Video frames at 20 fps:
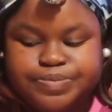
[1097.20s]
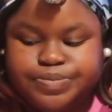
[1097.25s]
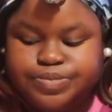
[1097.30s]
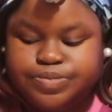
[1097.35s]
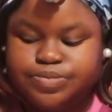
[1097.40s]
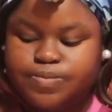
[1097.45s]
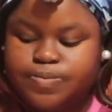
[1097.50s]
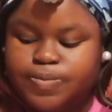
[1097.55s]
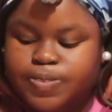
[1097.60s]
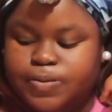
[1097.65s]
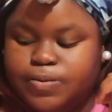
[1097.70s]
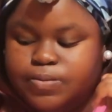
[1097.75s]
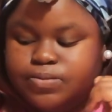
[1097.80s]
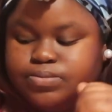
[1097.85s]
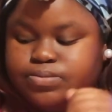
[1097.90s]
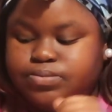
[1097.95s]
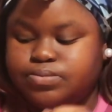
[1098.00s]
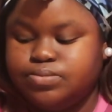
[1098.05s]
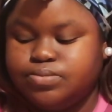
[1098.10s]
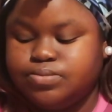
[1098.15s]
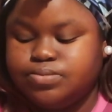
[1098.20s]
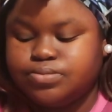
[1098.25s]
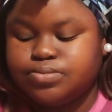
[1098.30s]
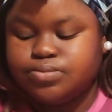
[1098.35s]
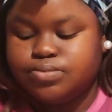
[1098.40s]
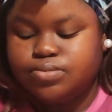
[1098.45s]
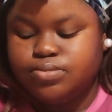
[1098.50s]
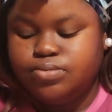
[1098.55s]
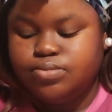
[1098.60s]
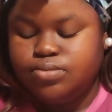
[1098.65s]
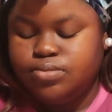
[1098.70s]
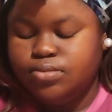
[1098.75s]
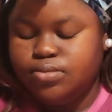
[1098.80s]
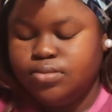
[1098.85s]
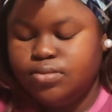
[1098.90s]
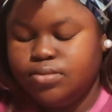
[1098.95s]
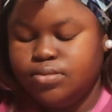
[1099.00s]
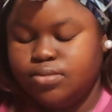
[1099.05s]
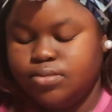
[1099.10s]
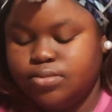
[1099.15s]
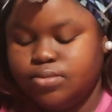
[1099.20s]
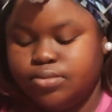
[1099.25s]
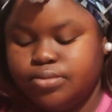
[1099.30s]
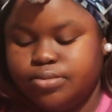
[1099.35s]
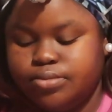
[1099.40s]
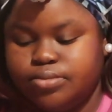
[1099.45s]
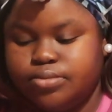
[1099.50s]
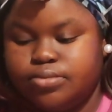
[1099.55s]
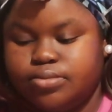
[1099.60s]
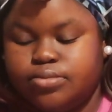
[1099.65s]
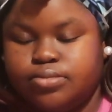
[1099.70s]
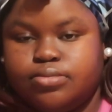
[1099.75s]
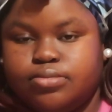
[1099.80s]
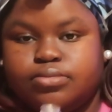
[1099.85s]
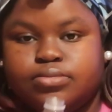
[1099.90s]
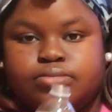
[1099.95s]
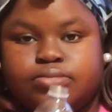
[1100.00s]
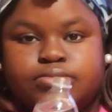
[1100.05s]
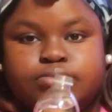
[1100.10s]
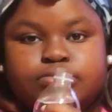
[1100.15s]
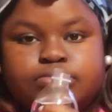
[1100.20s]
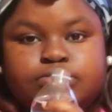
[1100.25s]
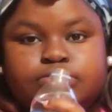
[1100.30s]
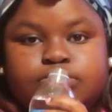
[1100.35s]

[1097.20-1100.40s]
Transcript: The person shown says nothing.